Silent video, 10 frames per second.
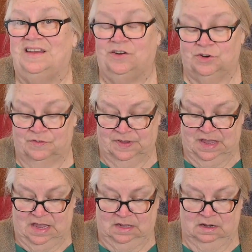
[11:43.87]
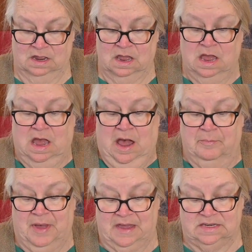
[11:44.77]
I don't know if I can,
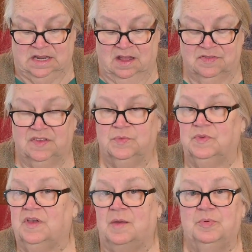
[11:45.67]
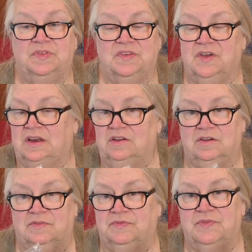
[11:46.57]
but I put this on
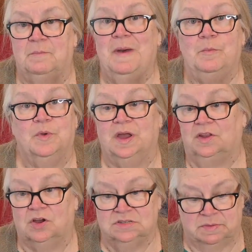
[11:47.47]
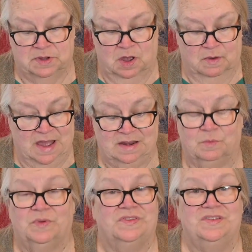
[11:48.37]
here from memory a long time ago, and it
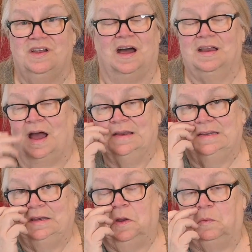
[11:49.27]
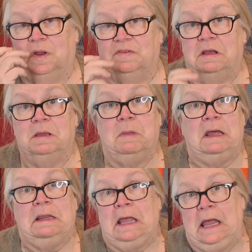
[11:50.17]
was not. I didn't know what I was talking about.